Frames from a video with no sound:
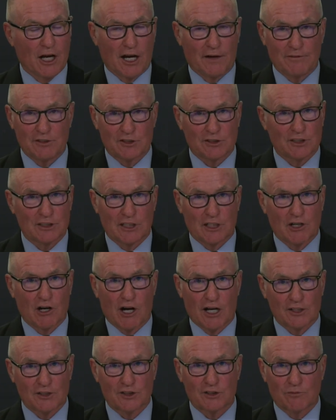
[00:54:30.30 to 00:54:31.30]
Obviously, the
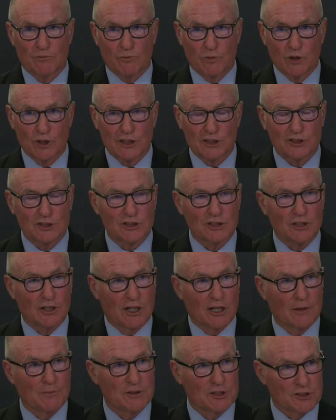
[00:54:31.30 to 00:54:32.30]
cost of books
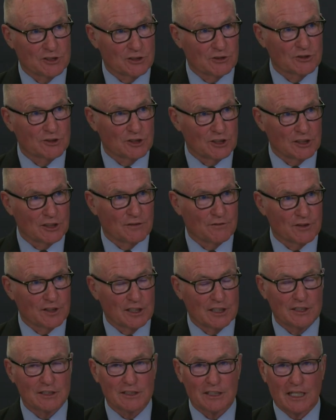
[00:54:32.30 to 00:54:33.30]
is still
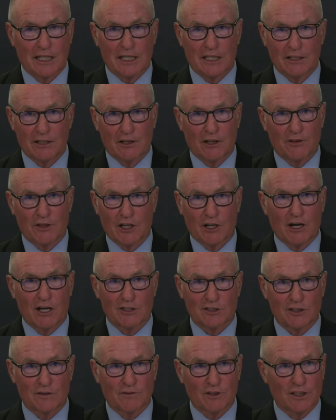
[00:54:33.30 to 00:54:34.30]
significant, and the
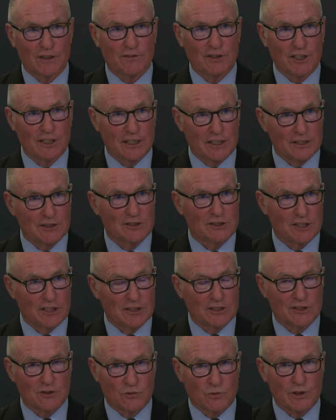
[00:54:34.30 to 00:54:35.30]
cost of living
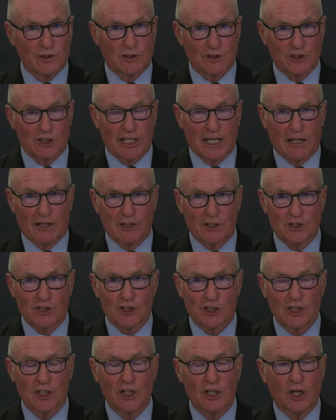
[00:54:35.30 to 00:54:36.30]
is a real
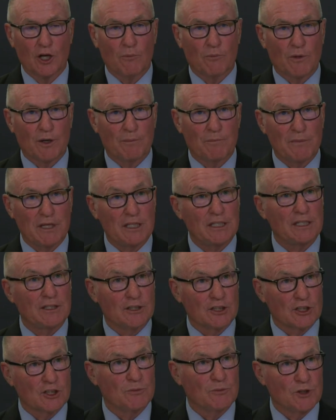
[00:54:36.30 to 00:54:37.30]
challenge. But many
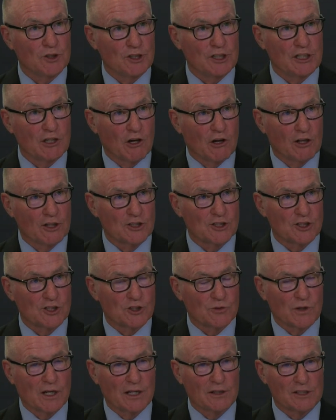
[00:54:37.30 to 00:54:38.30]
community
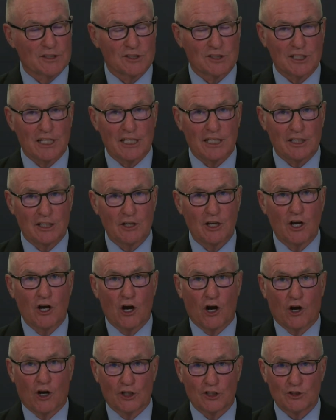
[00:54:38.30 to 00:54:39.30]
colleges around the state
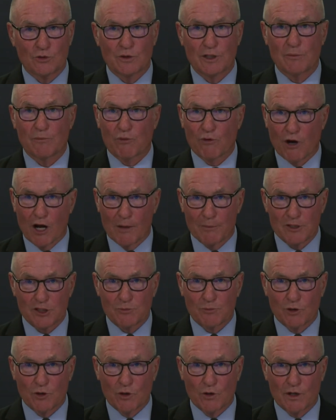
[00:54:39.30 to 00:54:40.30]
are doing promise
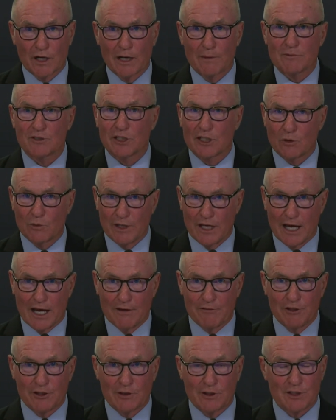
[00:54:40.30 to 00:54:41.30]
programs like we
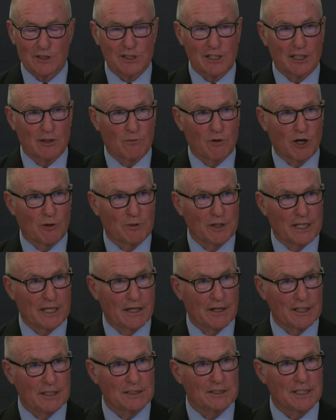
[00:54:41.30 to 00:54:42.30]
have here in Santa Barbara
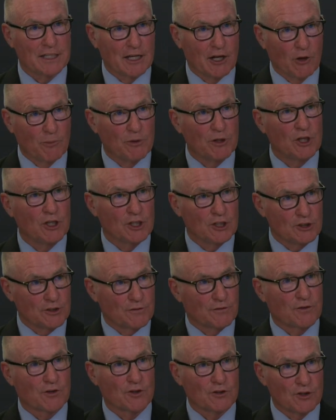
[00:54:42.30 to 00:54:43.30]
County to help
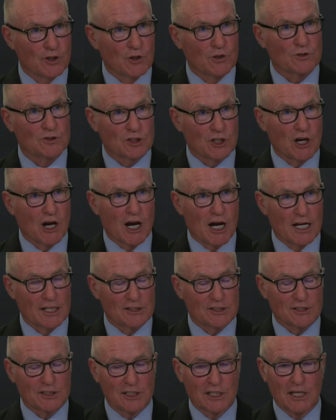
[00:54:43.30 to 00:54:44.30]
defer those
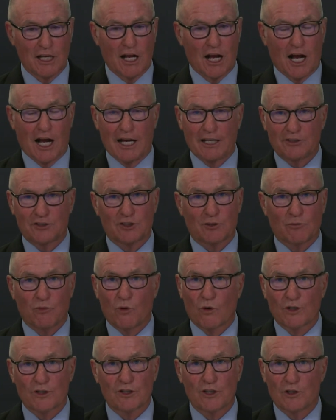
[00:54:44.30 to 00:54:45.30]
costs. I
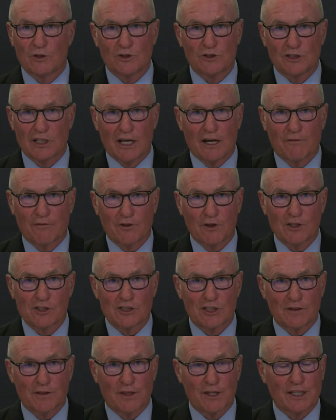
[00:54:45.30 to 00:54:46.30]
support those
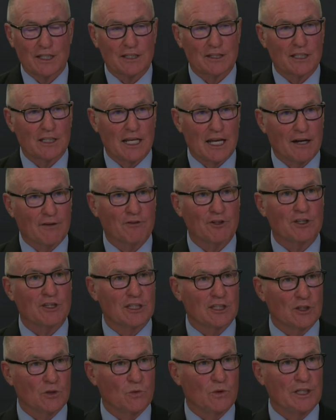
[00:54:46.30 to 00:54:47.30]
efforts and think that
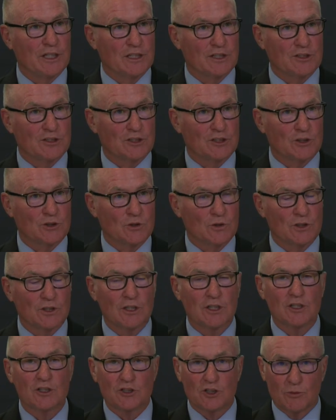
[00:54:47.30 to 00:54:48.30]
everything that we can do
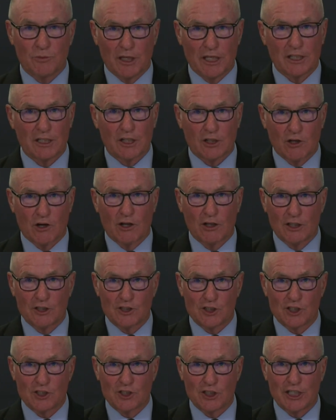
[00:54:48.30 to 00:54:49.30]
to make a
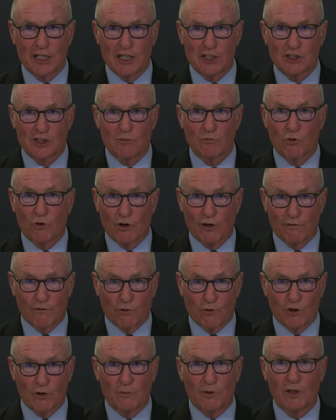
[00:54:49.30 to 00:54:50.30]
college education more
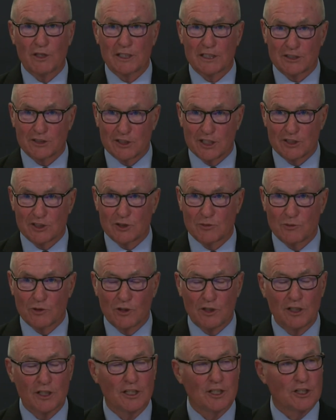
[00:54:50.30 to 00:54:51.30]
affordable and
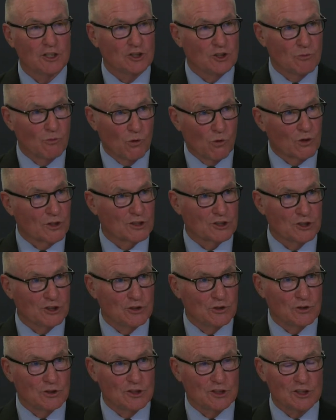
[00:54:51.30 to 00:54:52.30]
accessible to more
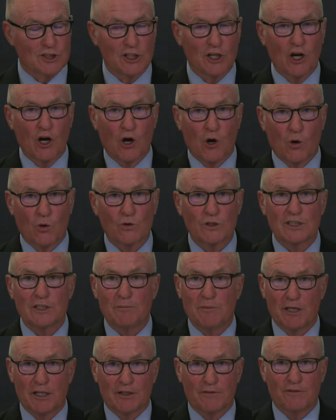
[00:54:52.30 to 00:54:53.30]
students only
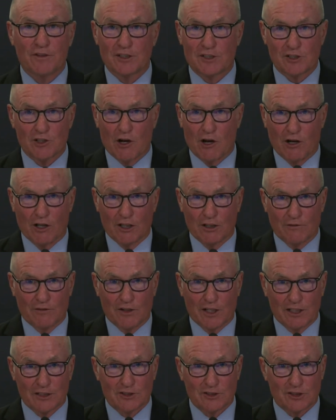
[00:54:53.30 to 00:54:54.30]
benefits all of
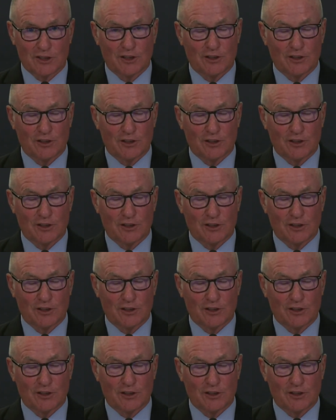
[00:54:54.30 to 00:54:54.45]
us.